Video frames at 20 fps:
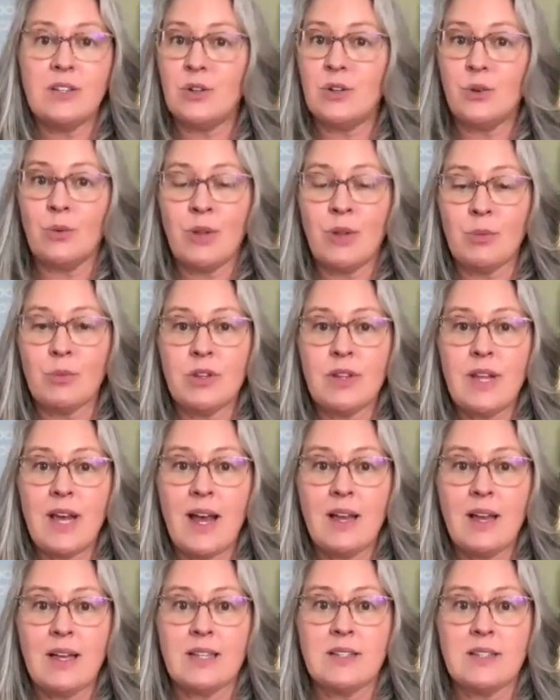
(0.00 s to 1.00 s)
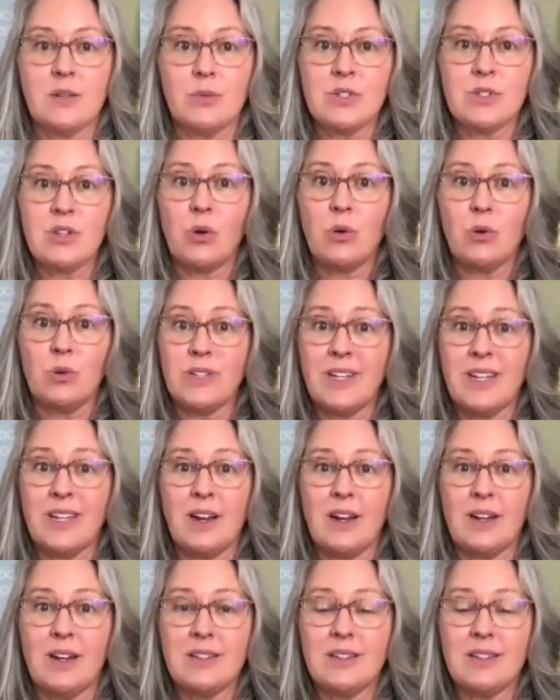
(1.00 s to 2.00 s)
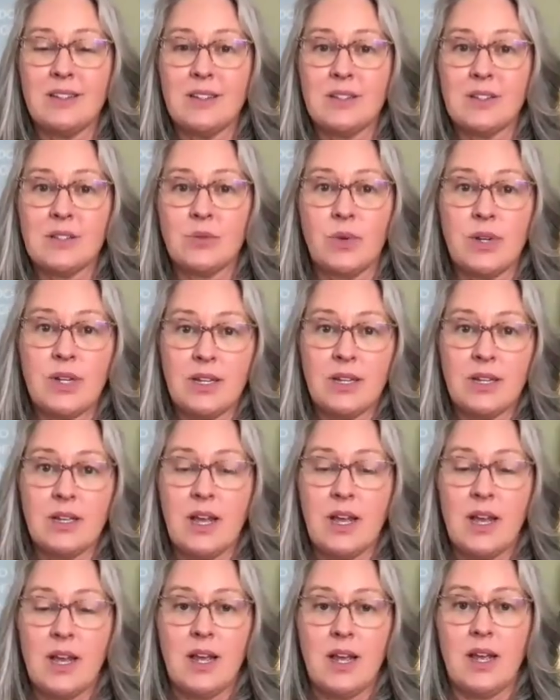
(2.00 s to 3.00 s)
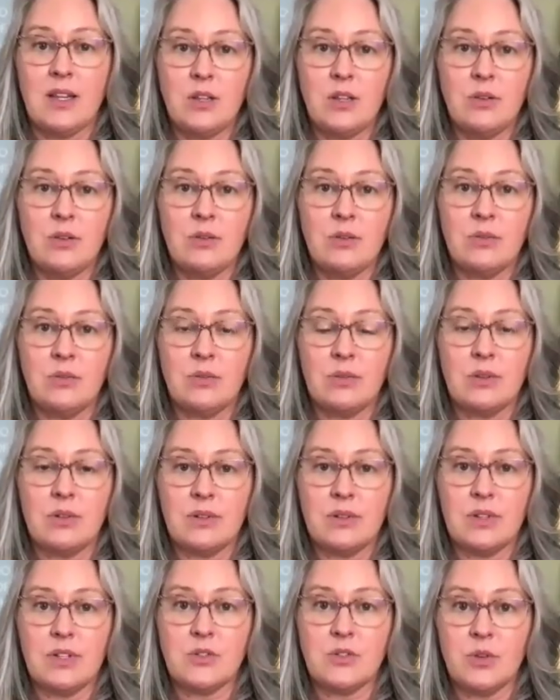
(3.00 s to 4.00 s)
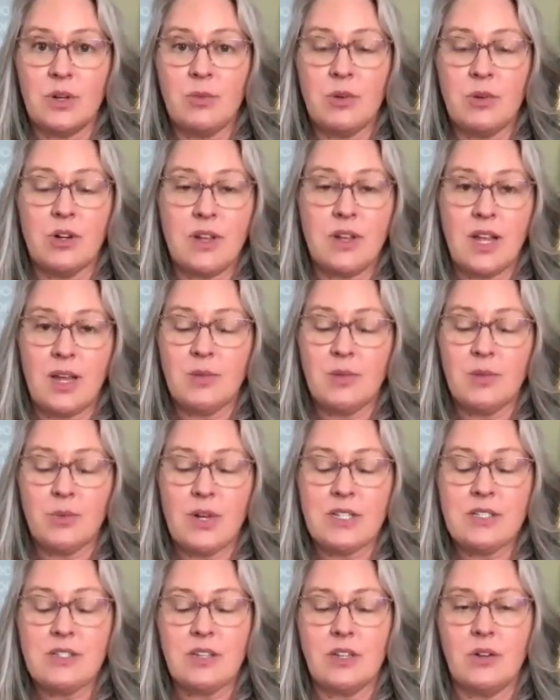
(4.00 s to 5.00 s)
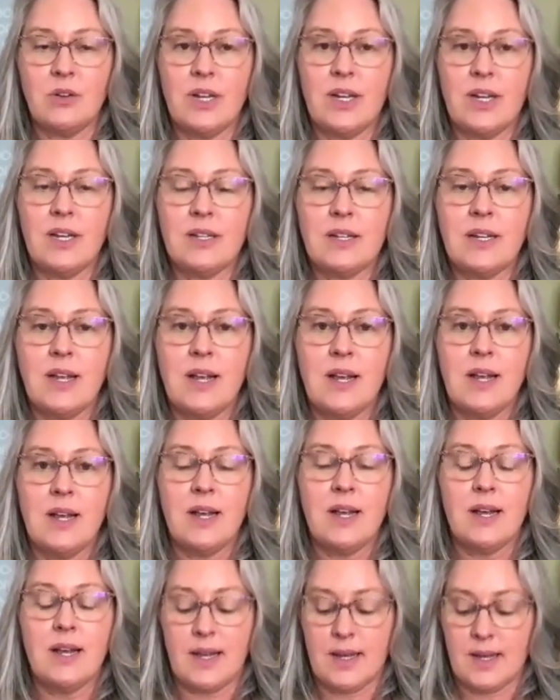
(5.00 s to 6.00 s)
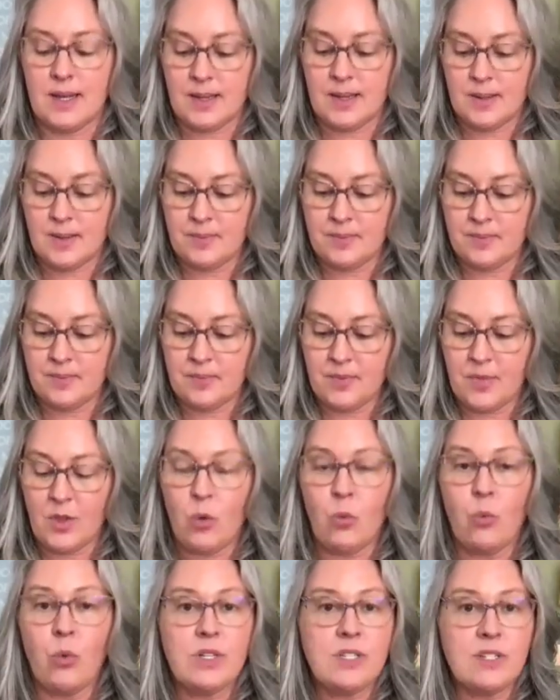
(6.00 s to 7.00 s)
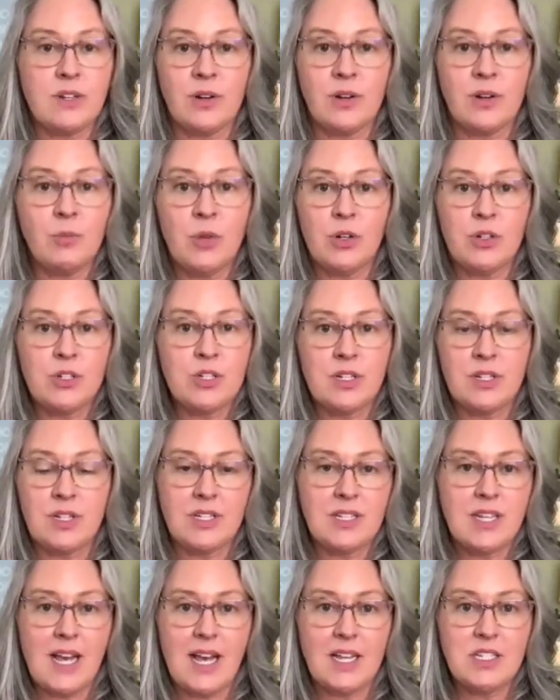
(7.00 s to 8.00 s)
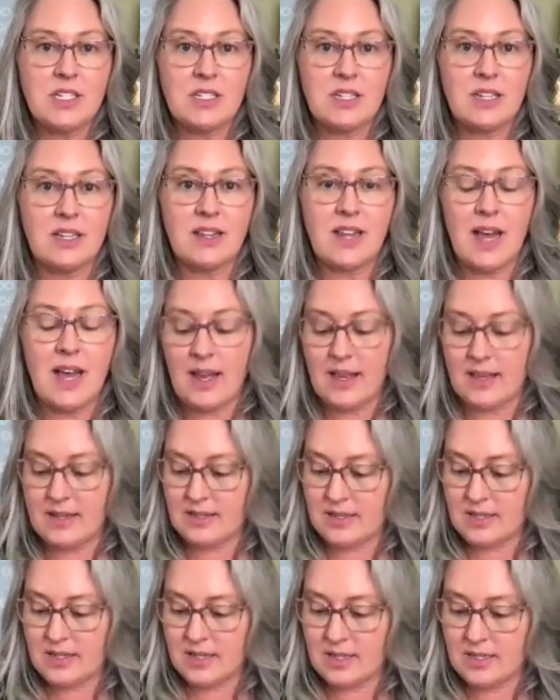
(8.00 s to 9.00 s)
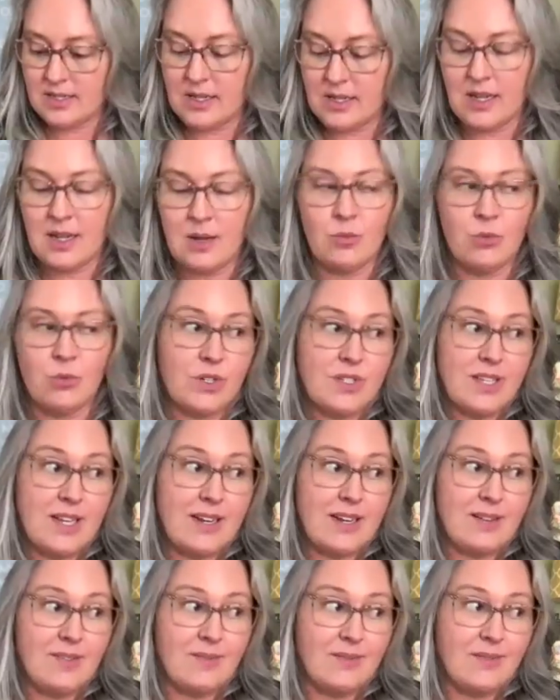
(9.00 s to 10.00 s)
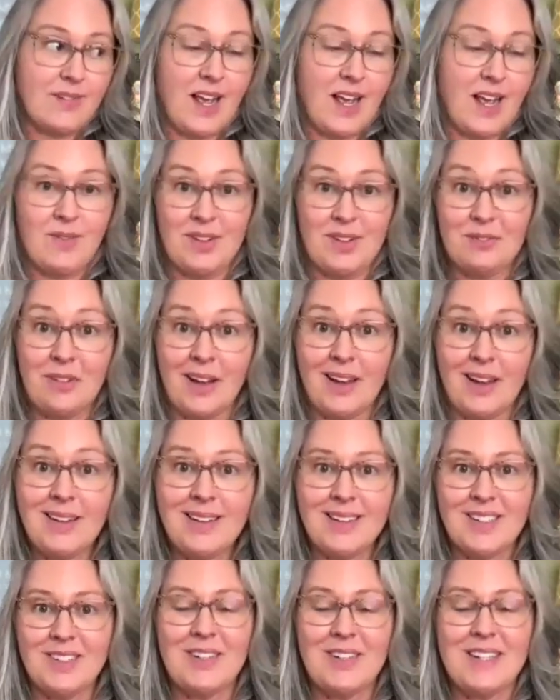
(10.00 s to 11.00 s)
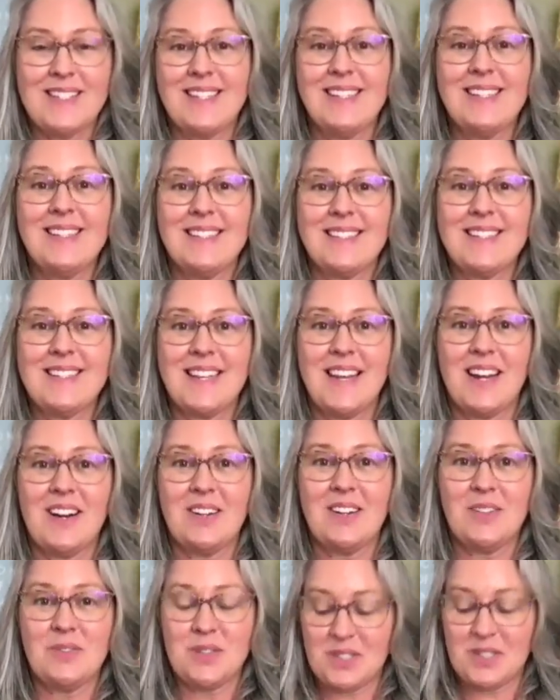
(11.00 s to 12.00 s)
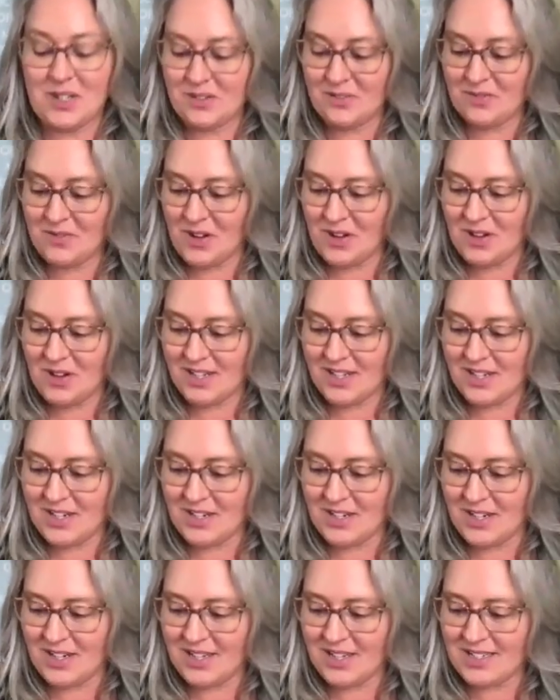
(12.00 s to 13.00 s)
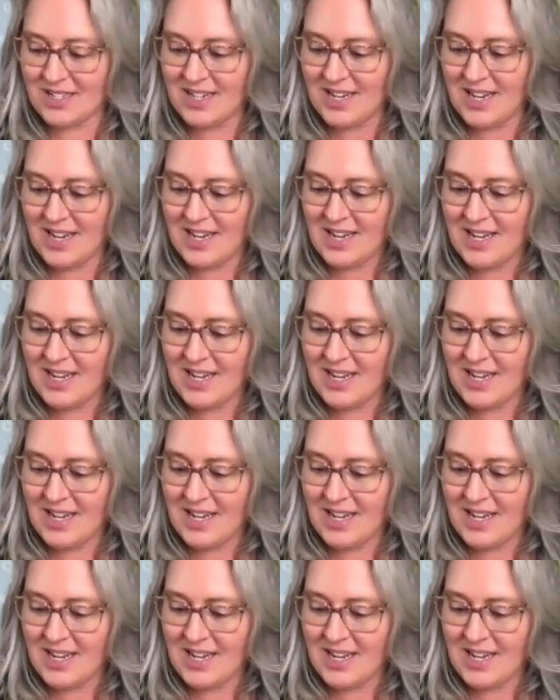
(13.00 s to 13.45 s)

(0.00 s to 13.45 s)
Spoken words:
Do you remember that as it was holding on to the swing and the dreamer, came to rescue it? Was there an emotion attached to that? Was it having fun or was it scared it was going to fall and get hurt?